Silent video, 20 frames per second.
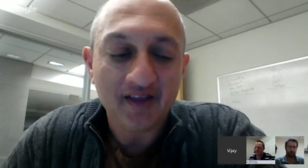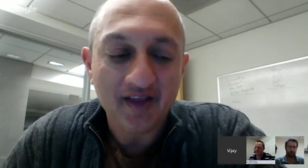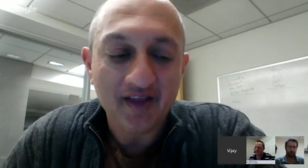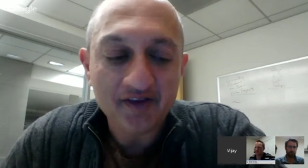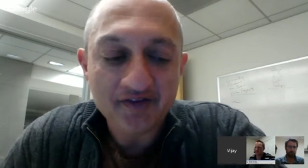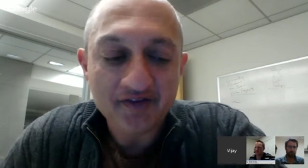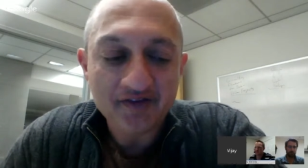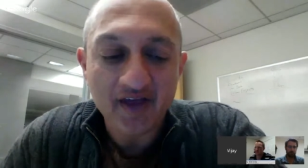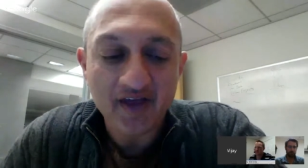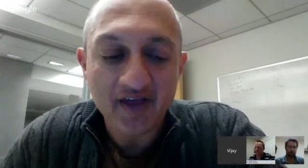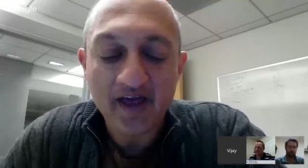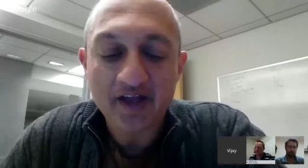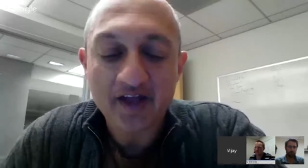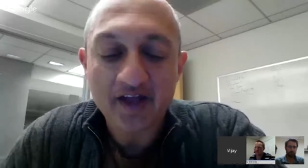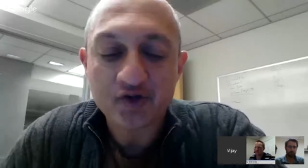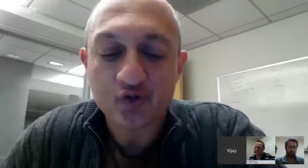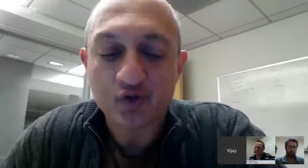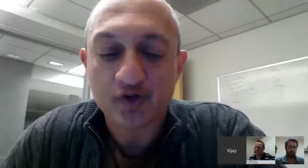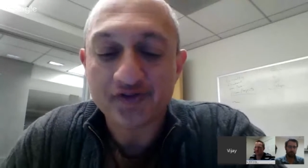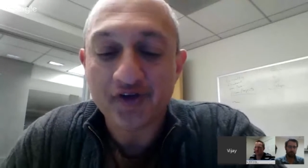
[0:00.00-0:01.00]
less of that
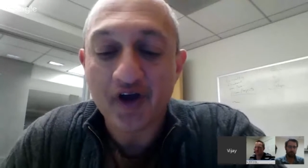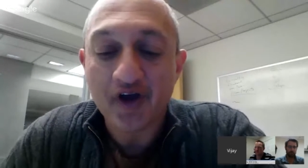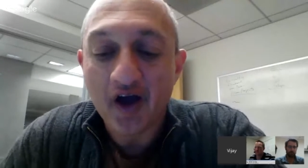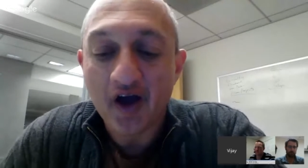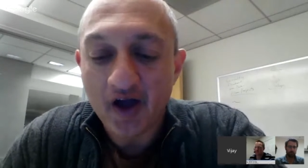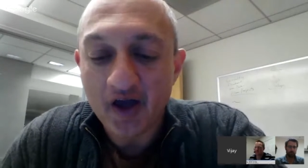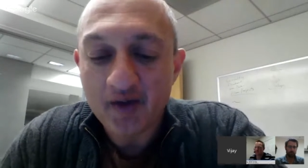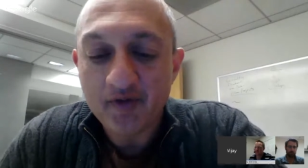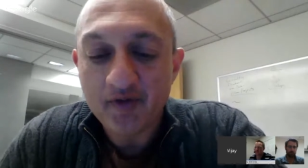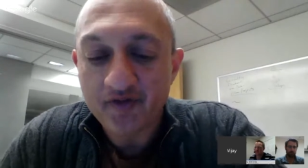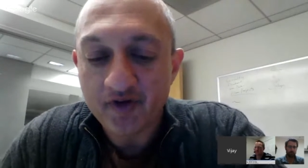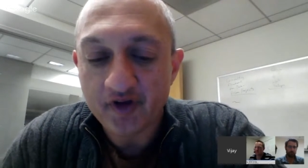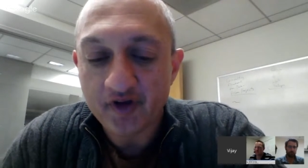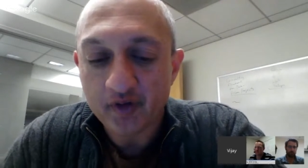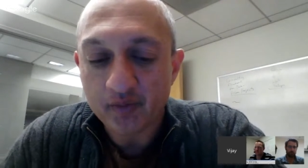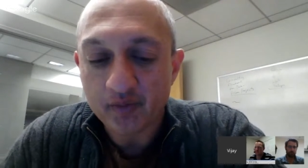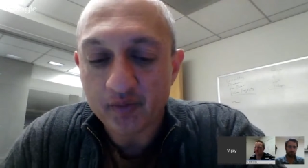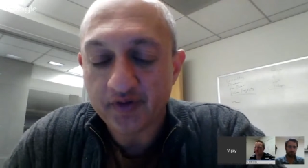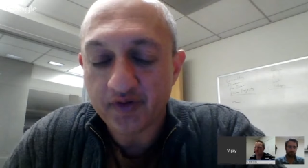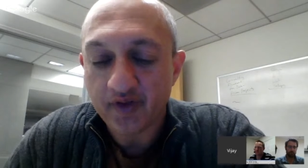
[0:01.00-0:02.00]
natural time
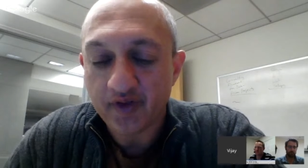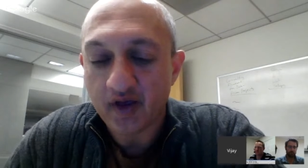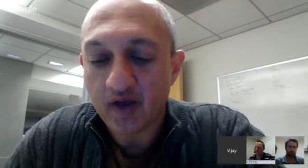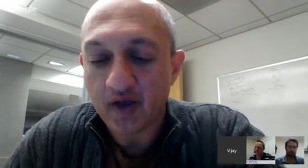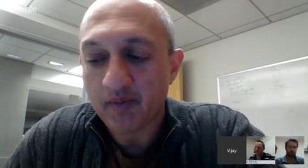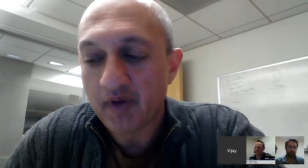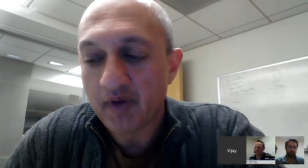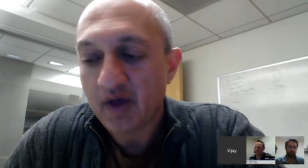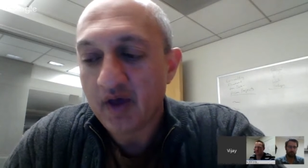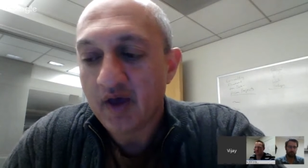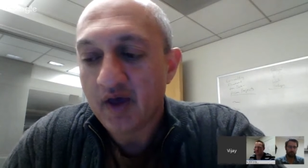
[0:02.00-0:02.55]
available to them,